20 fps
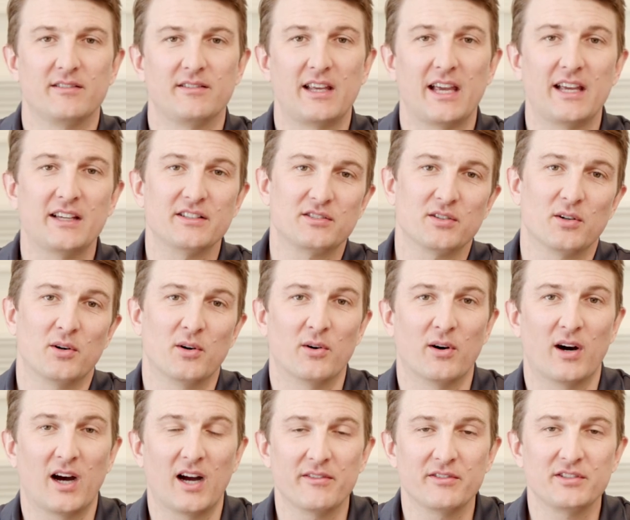Okay,
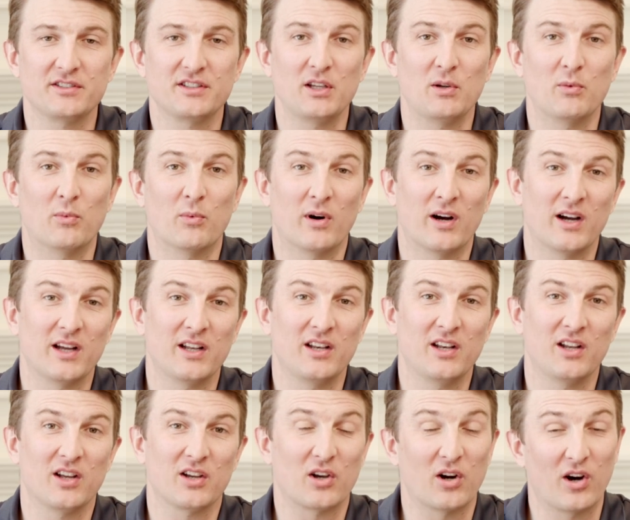so obviously
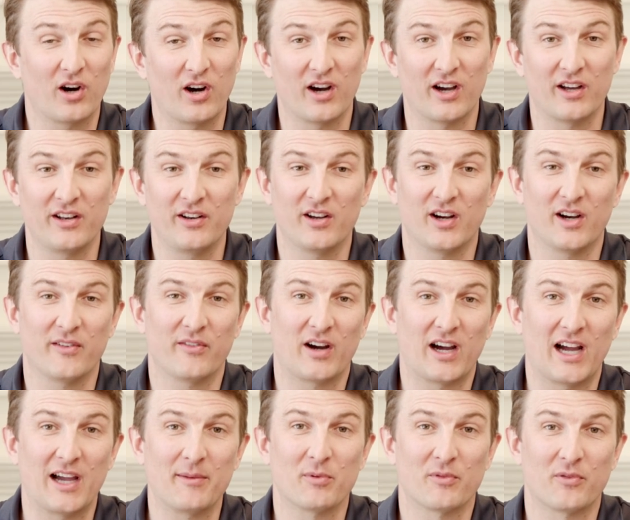one con of a
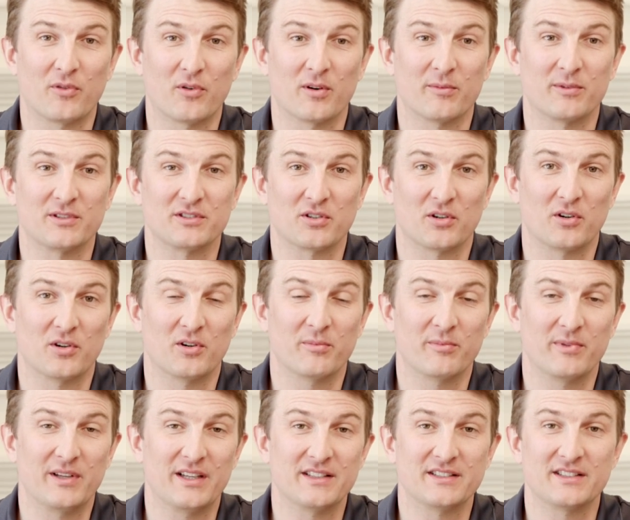high performance
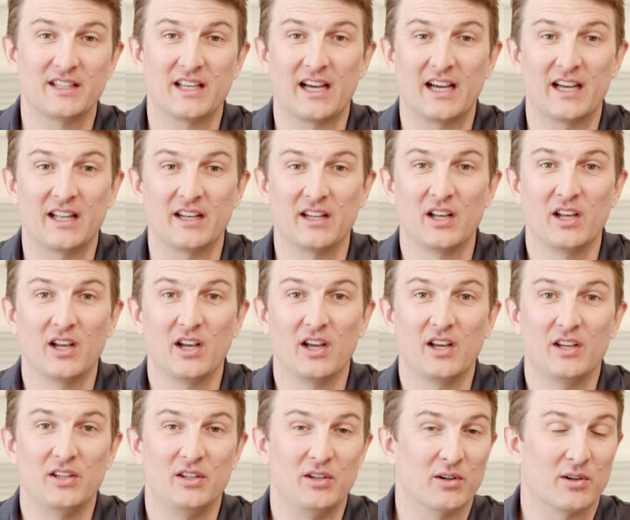home is that
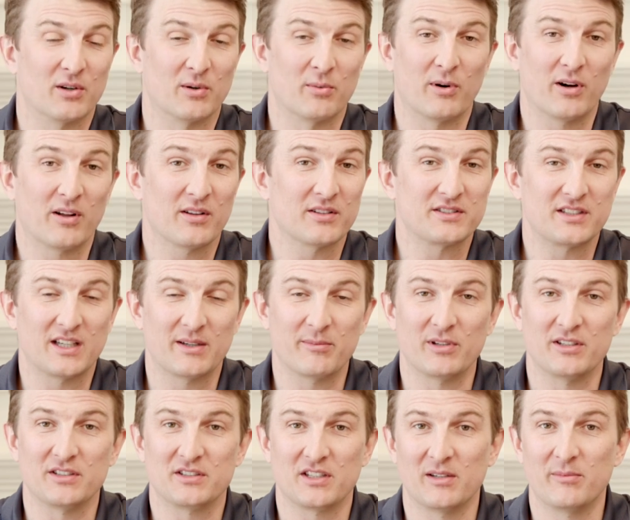your wall
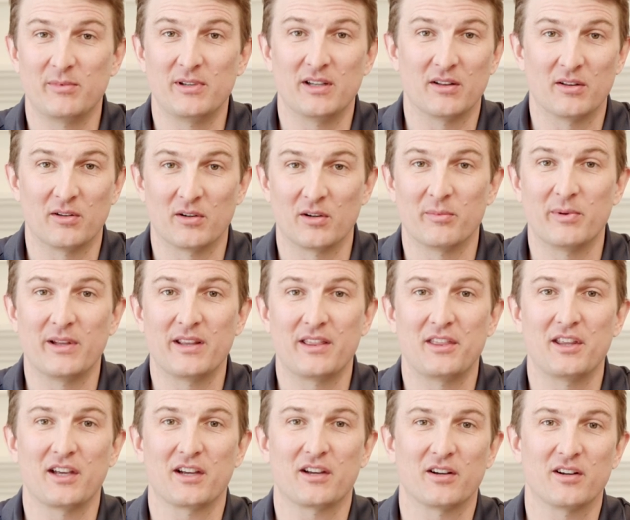assembly is going to be a little bit
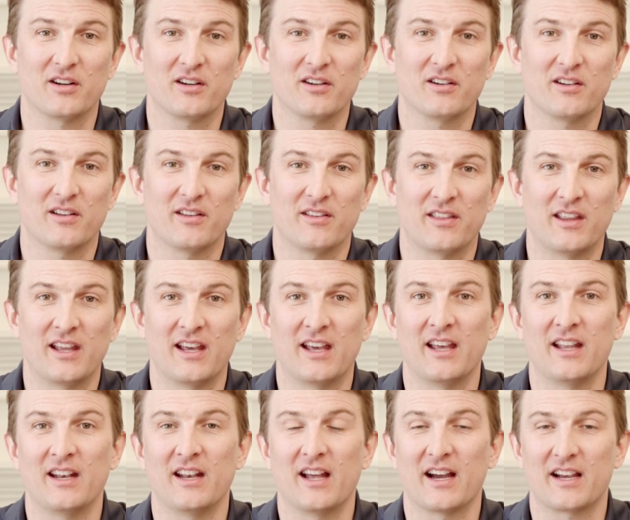thicker
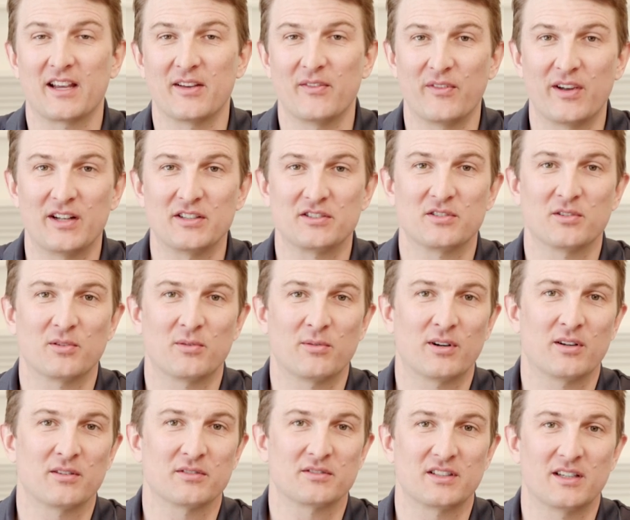than a conventional
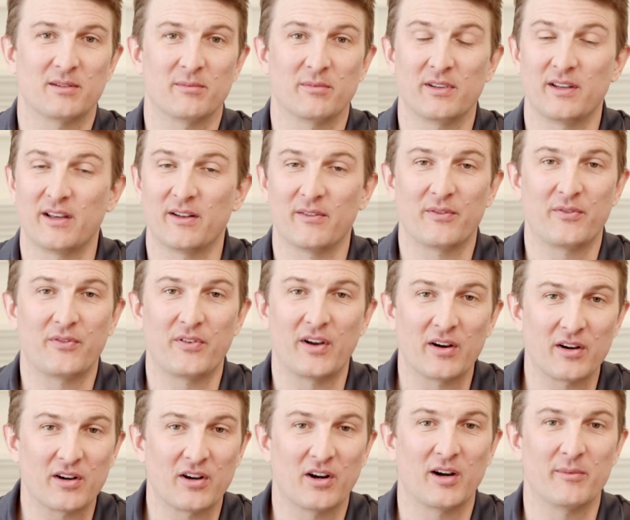wall assembly, and
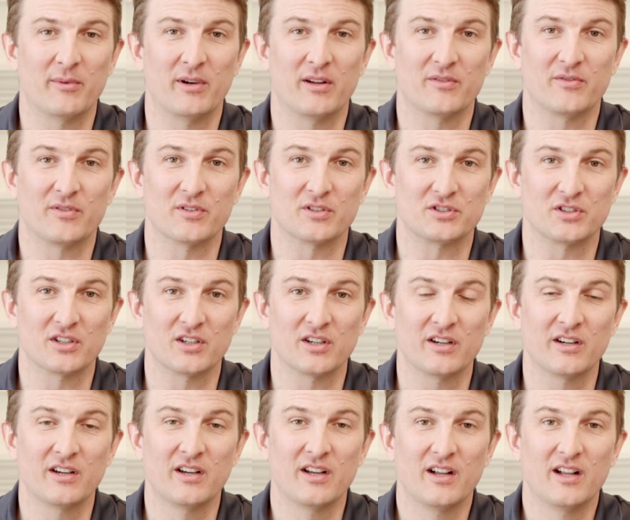fair comment for
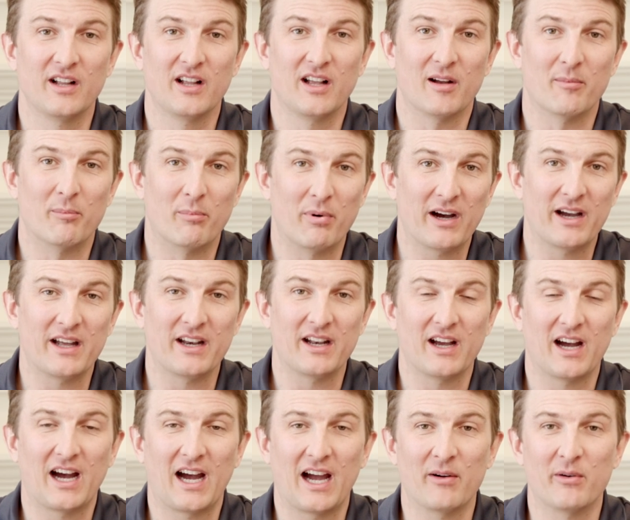sure.
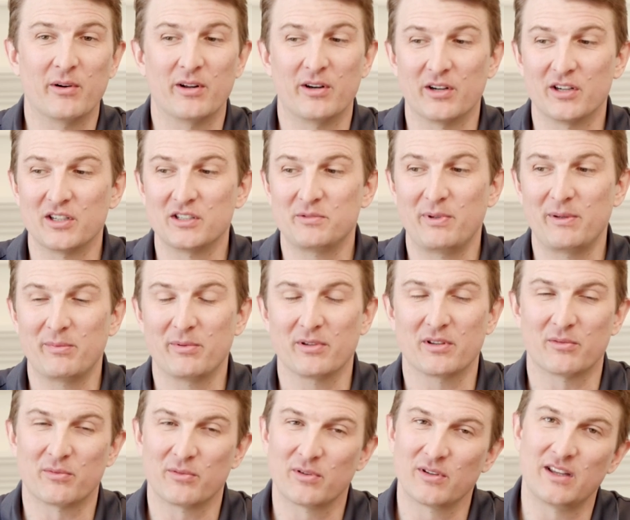But I would urge people
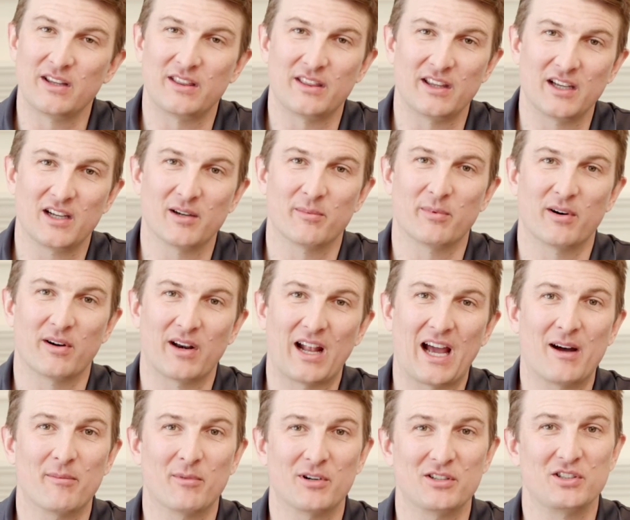to really think about
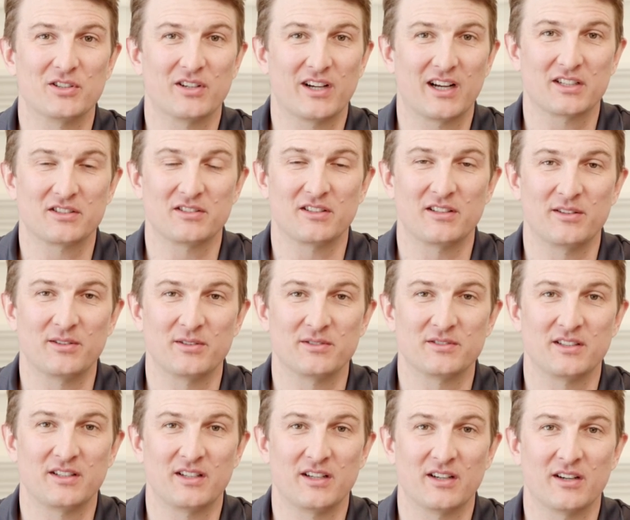how much you're actually
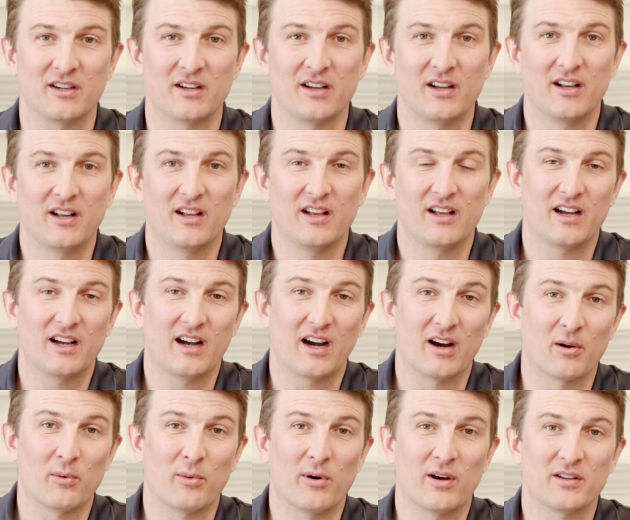losing here.
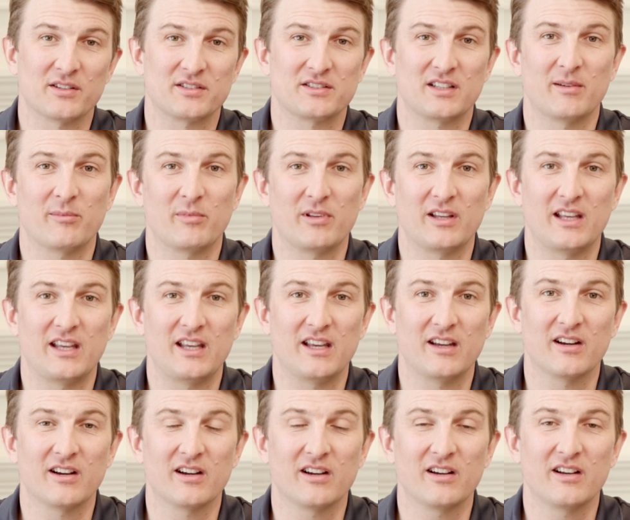Our wall assembly
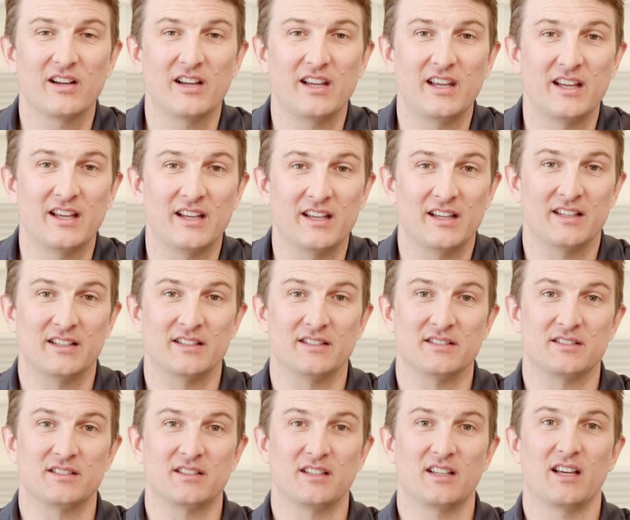here
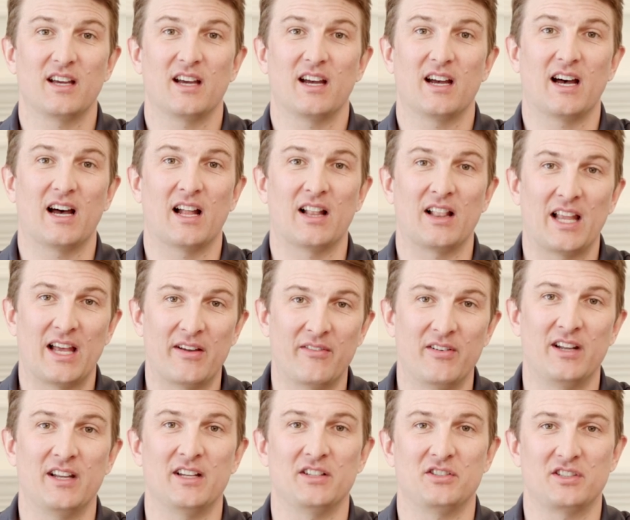is
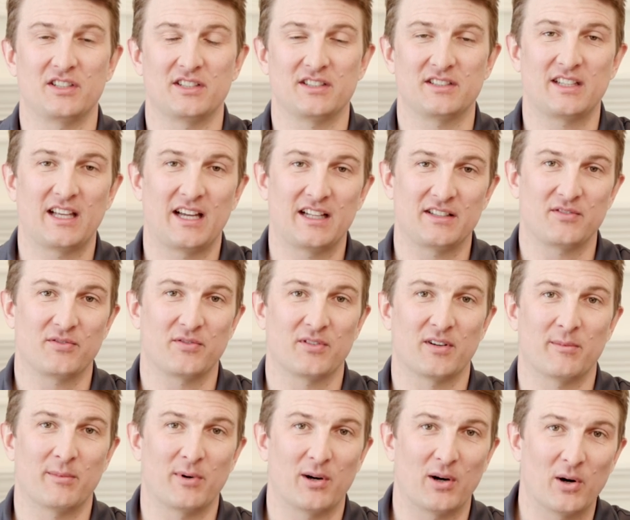11 inches. That's
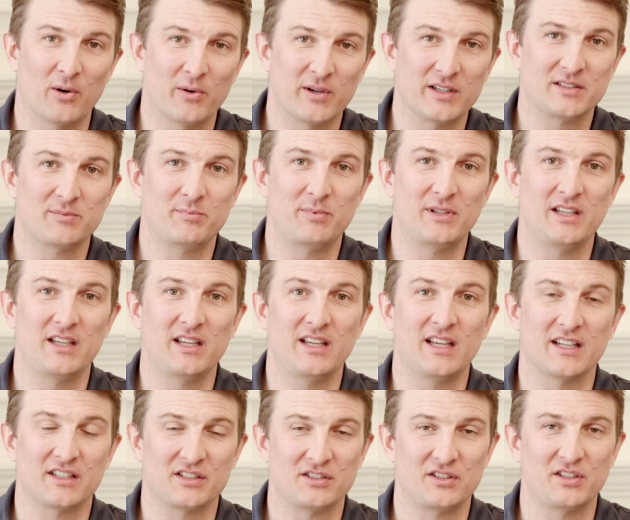from
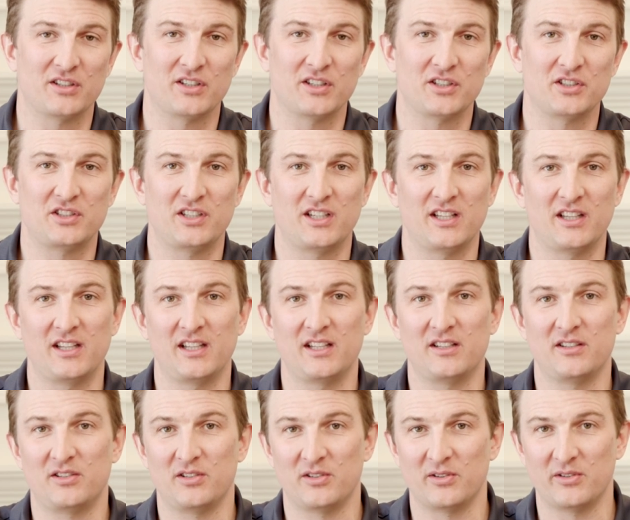OSB exterior
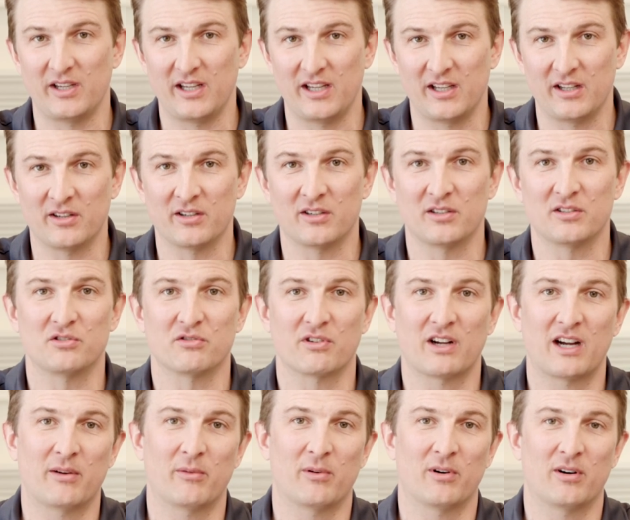sheathing to inner
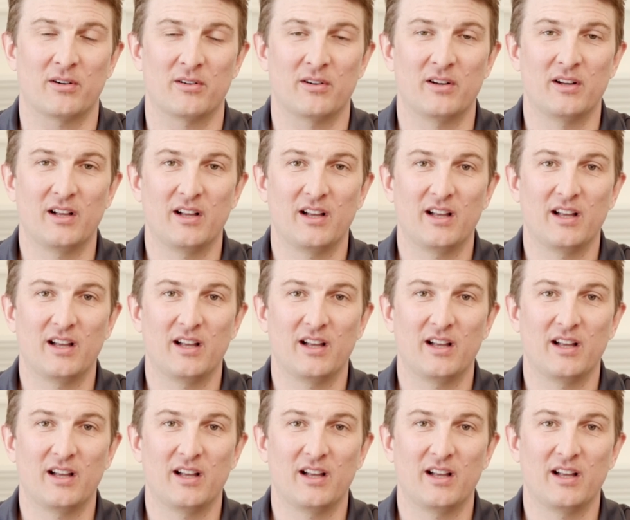drywall.